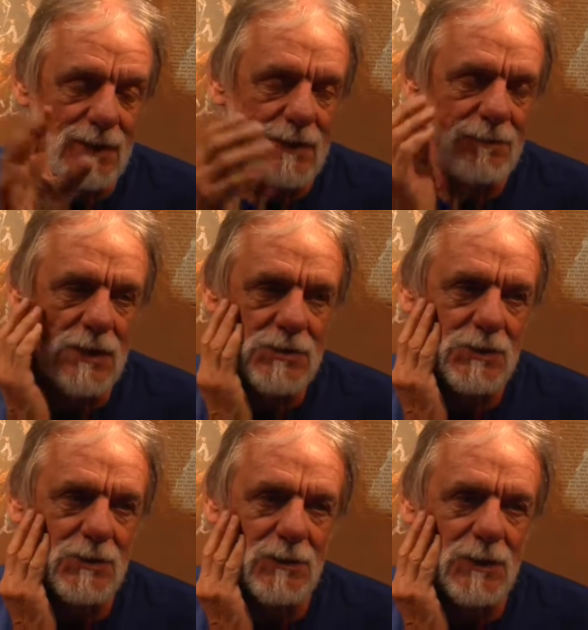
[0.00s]
I'm not
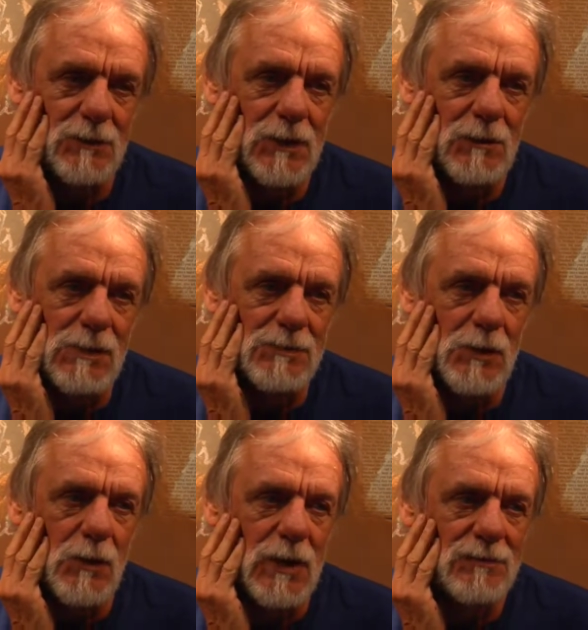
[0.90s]
sure where
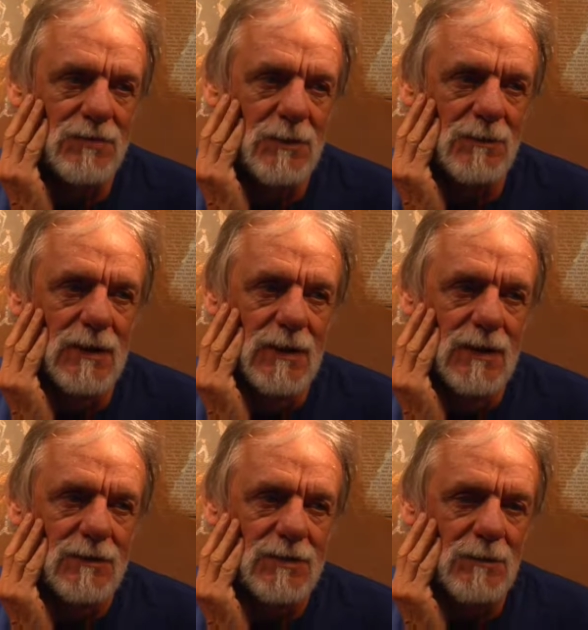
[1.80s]
people went from
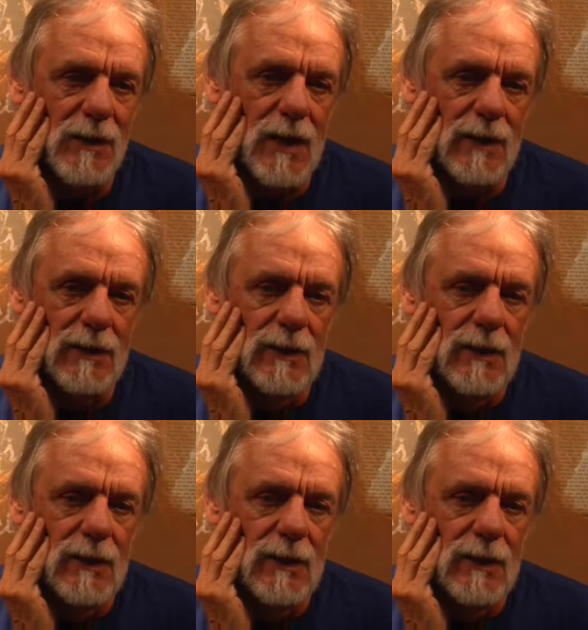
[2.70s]
from that.